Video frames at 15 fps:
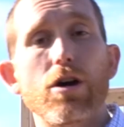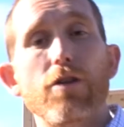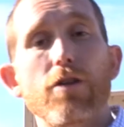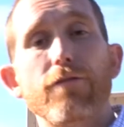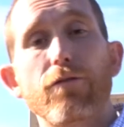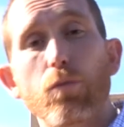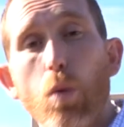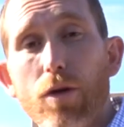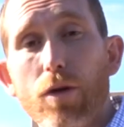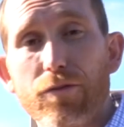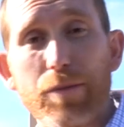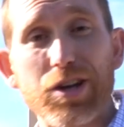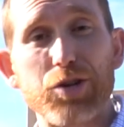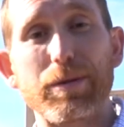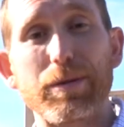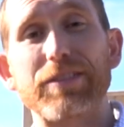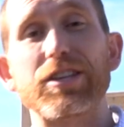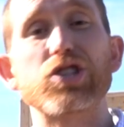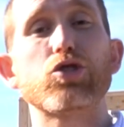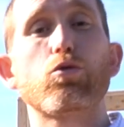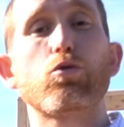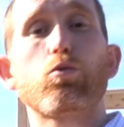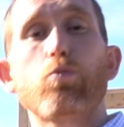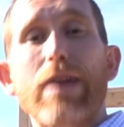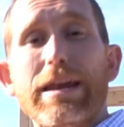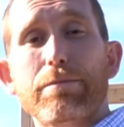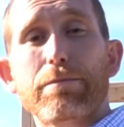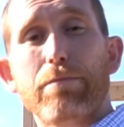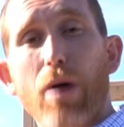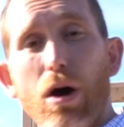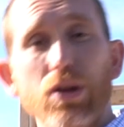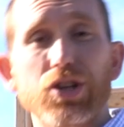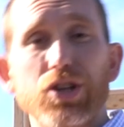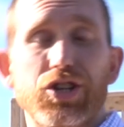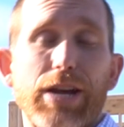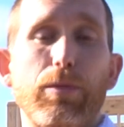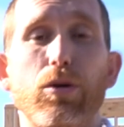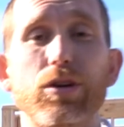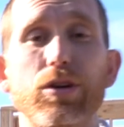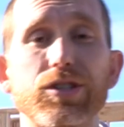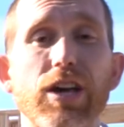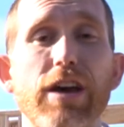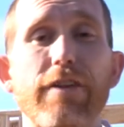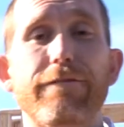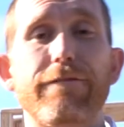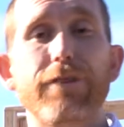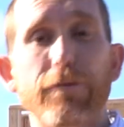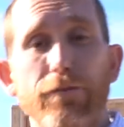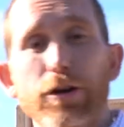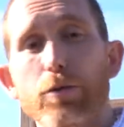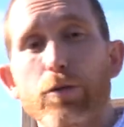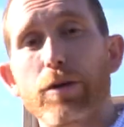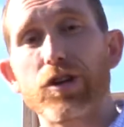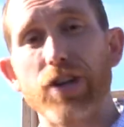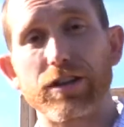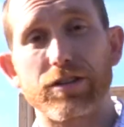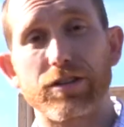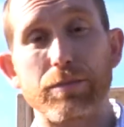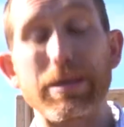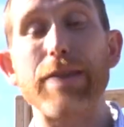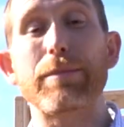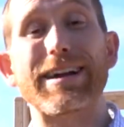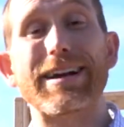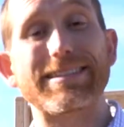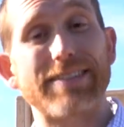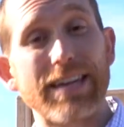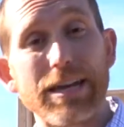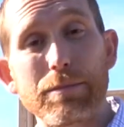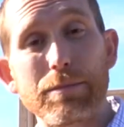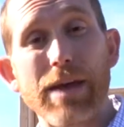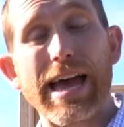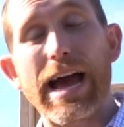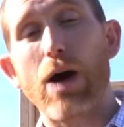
For more information about these great Pahlisch neighborhoods, feel free to reach out to me and my team.